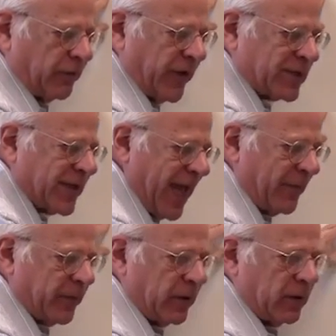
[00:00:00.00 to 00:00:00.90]
fixed
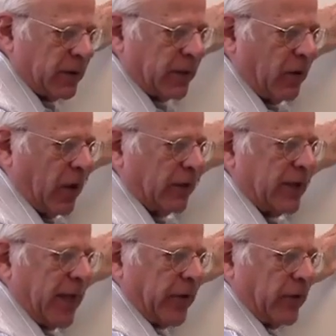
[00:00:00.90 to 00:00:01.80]
capital and all
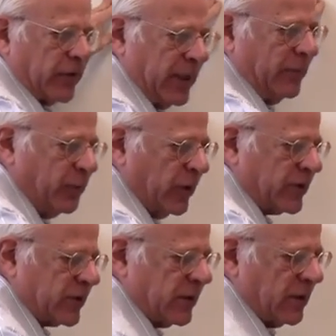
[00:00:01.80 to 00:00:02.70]
the other
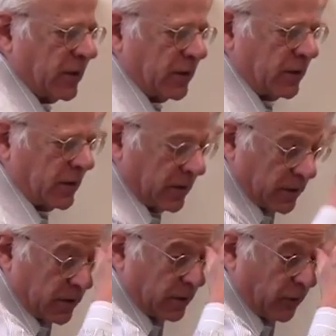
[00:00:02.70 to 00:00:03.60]
inputs,
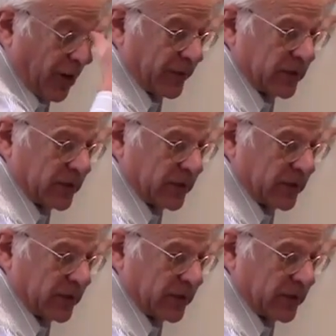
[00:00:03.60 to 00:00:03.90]
raw